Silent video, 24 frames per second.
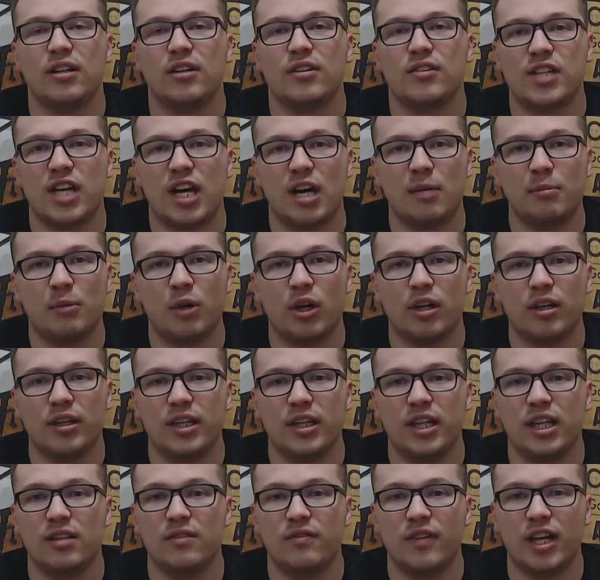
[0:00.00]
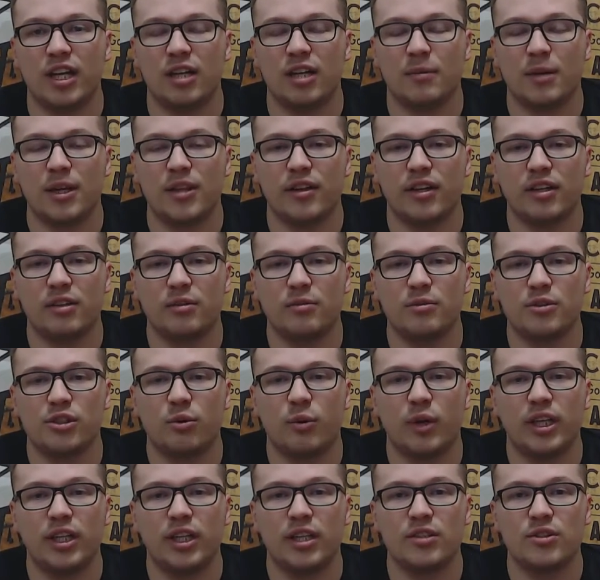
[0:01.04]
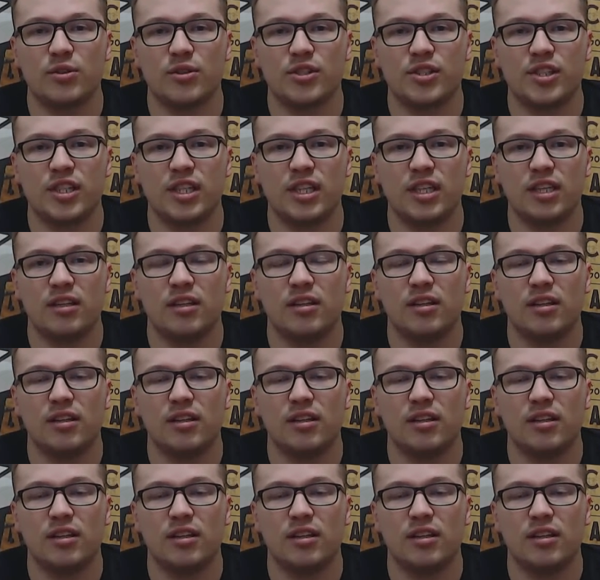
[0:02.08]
Tom Hardy and Venom. I thought it was quite interesting,